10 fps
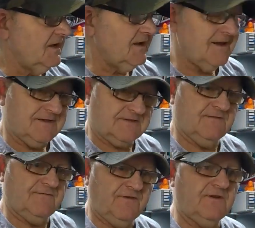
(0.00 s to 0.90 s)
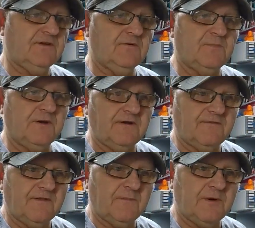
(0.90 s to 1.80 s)
it's a very good printer for
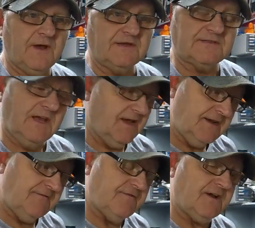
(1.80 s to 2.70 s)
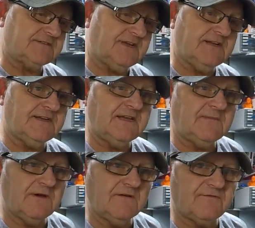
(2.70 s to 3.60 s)
the price. And in fact I had an
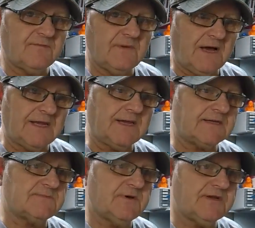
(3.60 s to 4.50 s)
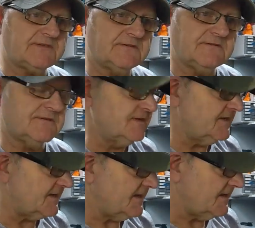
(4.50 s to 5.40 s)
email from AliExpress the other
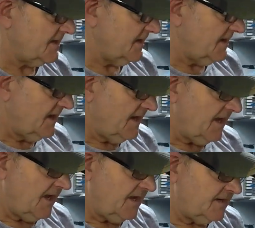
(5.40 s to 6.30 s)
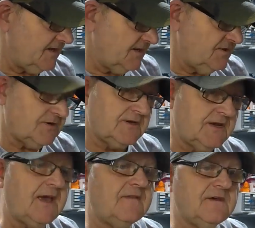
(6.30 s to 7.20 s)
day, and you can
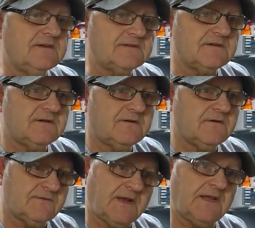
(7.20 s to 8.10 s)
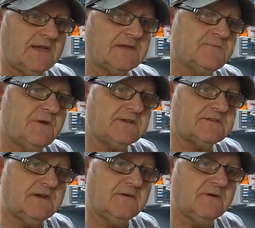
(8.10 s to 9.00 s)
get this on AliExpress
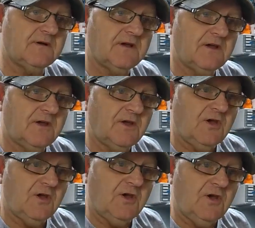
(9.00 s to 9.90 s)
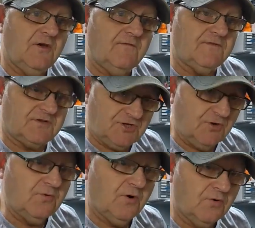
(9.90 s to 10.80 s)
now for
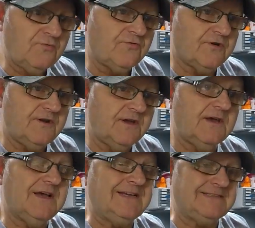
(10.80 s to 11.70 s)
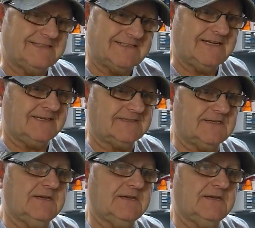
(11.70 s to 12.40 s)
£206.